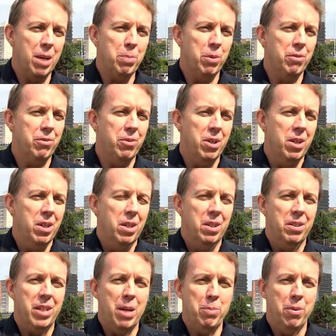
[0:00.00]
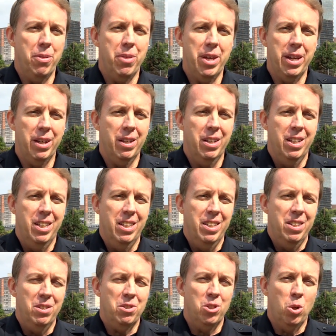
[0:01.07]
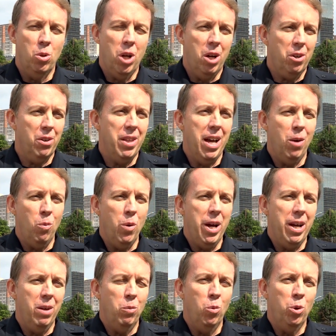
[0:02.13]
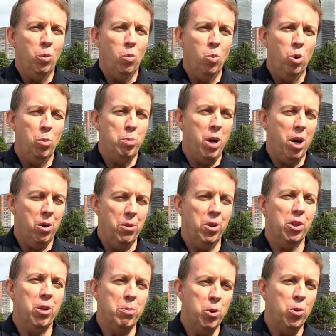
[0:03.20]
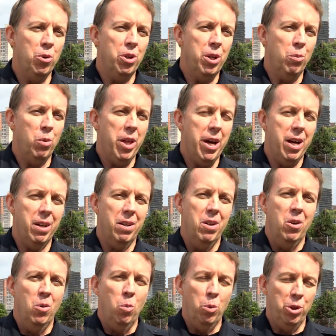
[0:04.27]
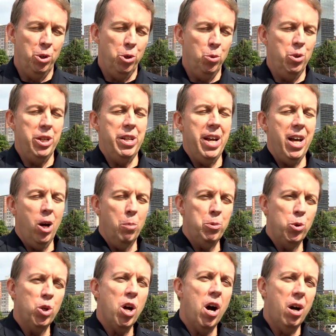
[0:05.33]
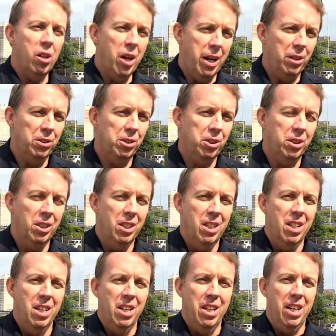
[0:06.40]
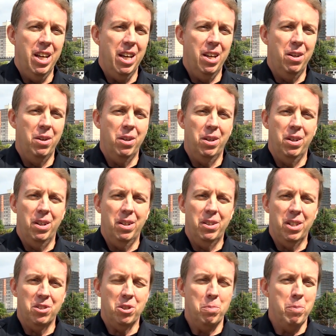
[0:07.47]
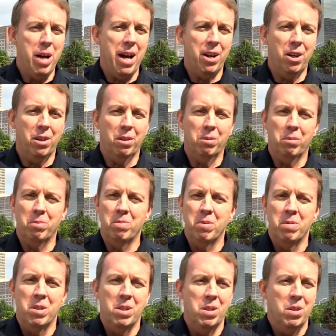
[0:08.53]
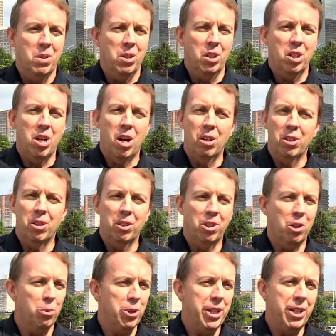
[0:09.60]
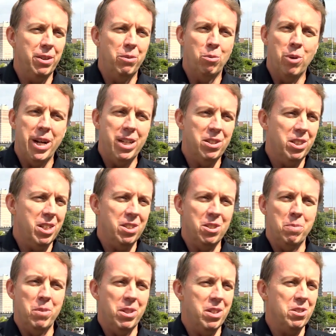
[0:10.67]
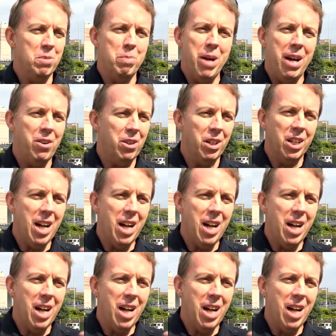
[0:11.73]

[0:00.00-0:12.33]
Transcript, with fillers: type of, type of thing. It's no longer that way. We're, we're part of the community that when you need help, you call us. And it doesn't matter color, creed, race, doesn't, doesn't matter to